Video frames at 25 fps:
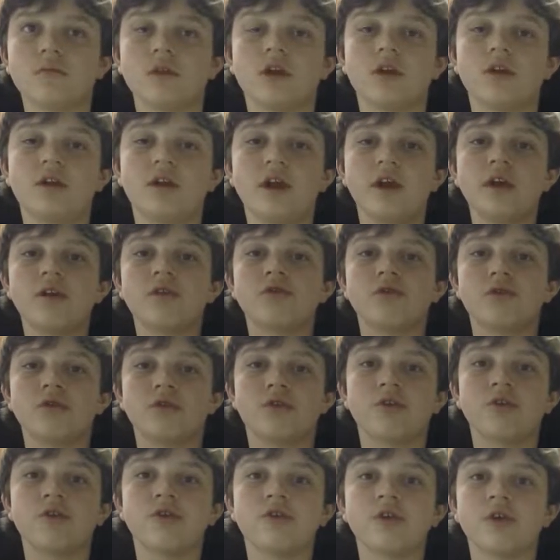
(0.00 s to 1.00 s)
Next
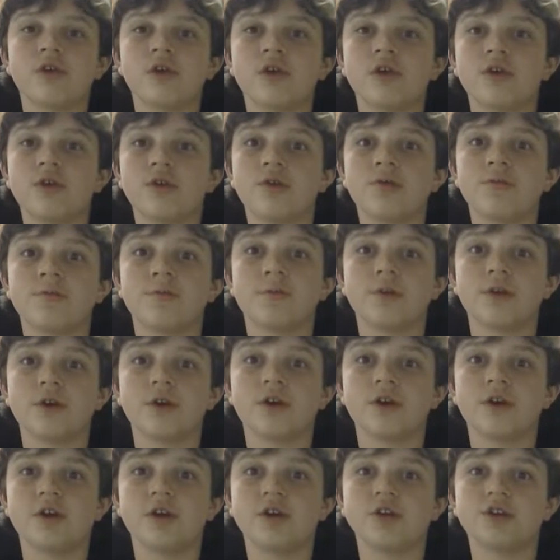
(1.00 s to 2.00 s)
is
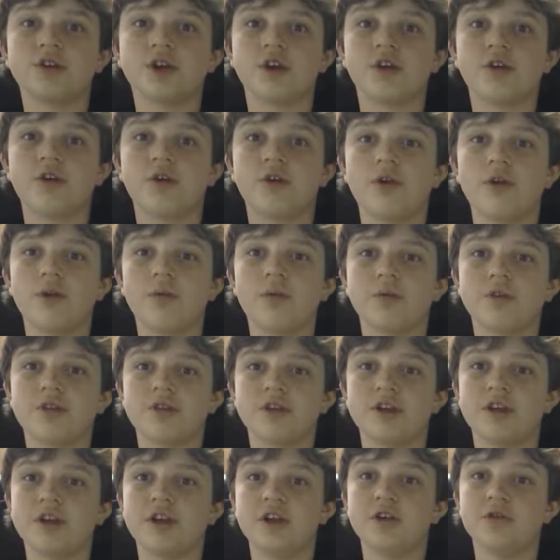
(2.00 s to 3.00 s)
Sprint in general and what
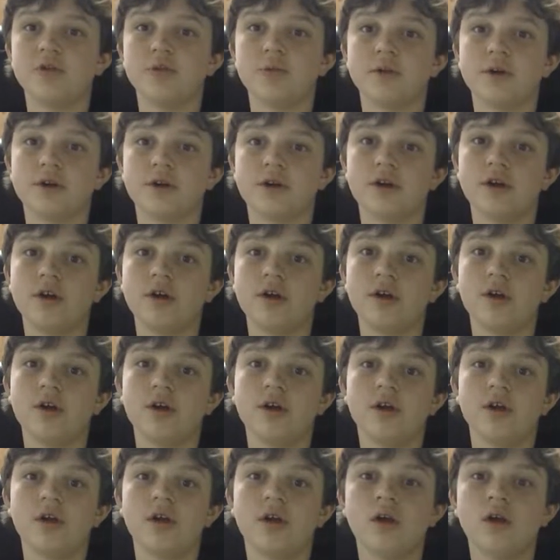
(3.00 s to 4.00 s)
they need to work
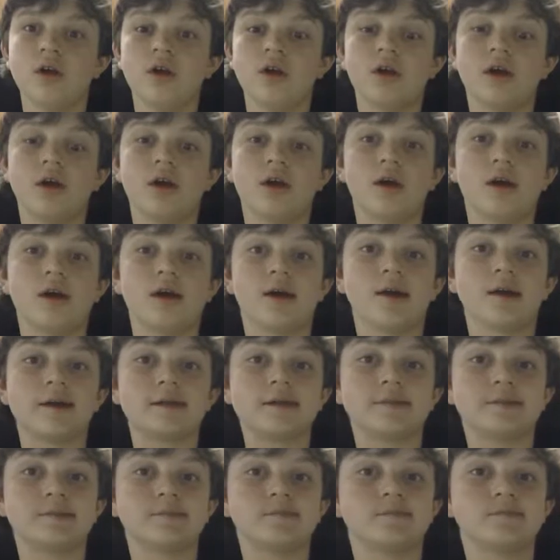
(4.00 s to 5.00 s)

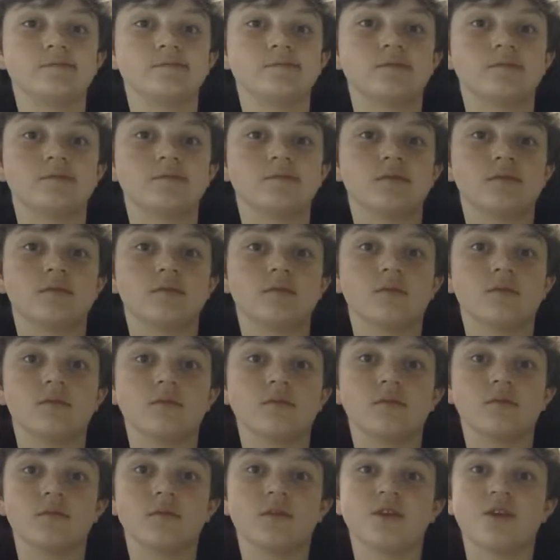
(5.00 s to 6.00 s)
on.
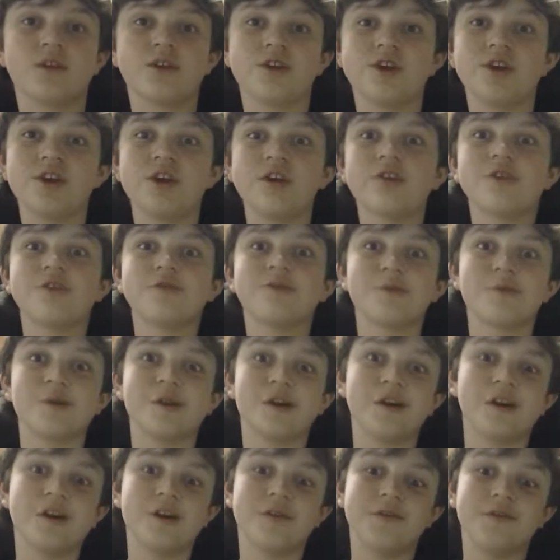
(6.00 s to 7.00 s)
Dear
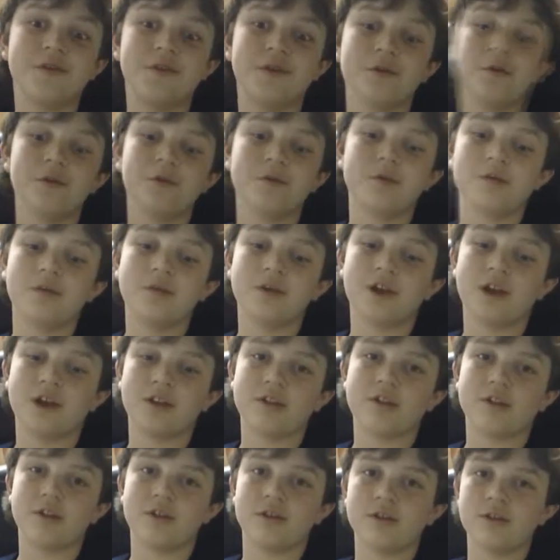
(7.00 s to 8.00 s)
Sprint, if you
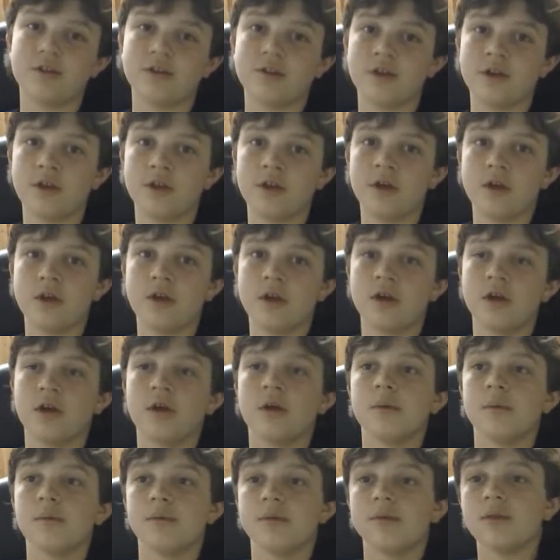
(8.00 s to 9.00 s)
get this,
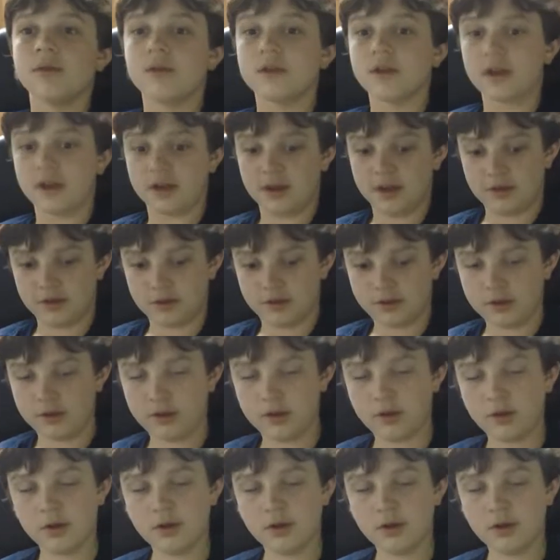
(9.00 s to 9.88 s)
please